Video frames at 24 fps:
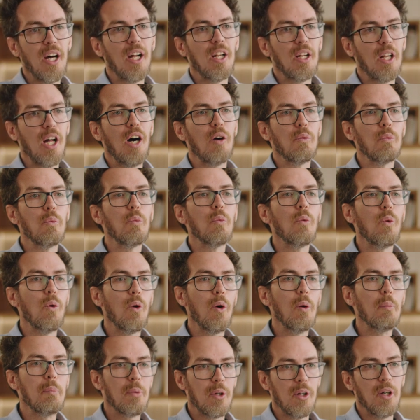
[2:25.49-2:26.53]
a
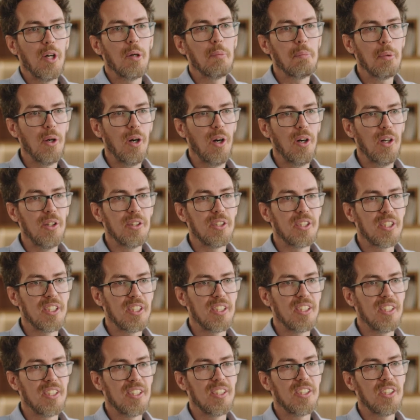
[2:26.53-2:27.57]
warmer
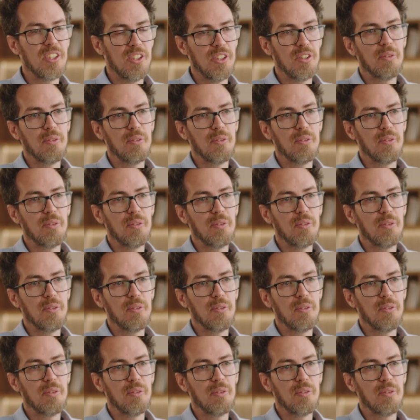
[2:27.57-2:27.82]
approach to